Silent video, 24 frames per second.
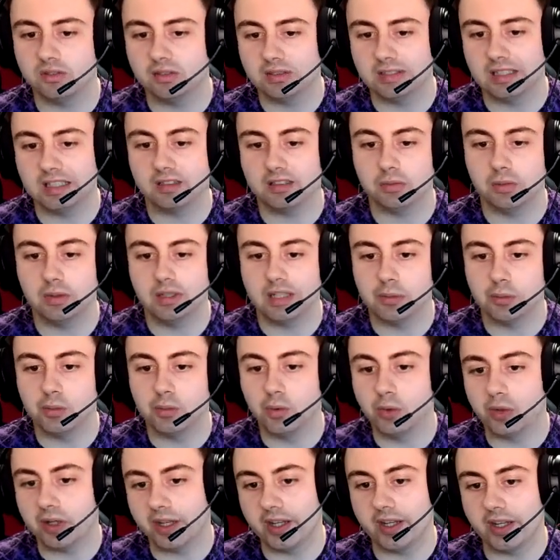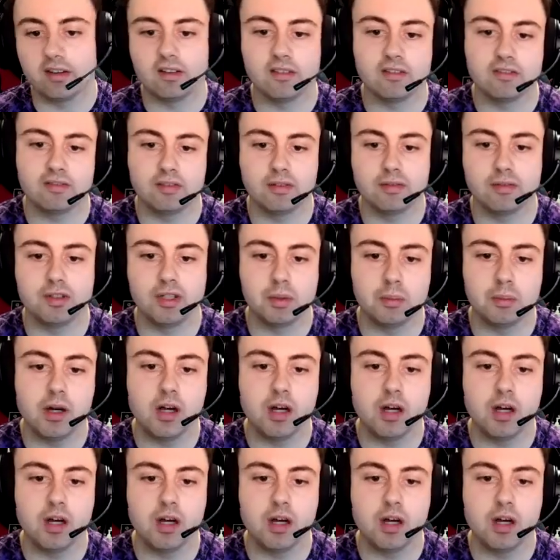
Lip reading: that's where they walk in from New